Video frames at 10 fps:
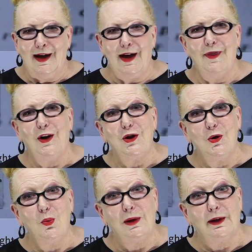and that
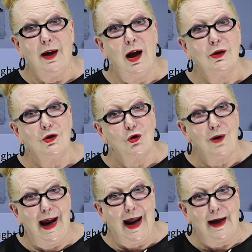you will not
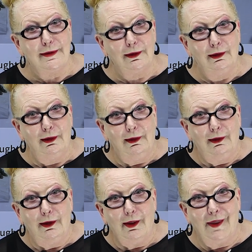dread
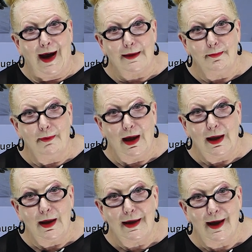that
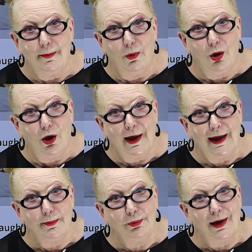Monday
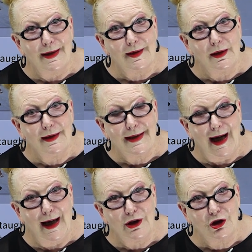morning
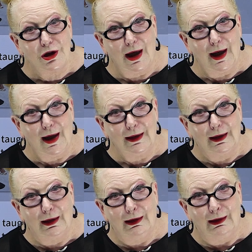presentation.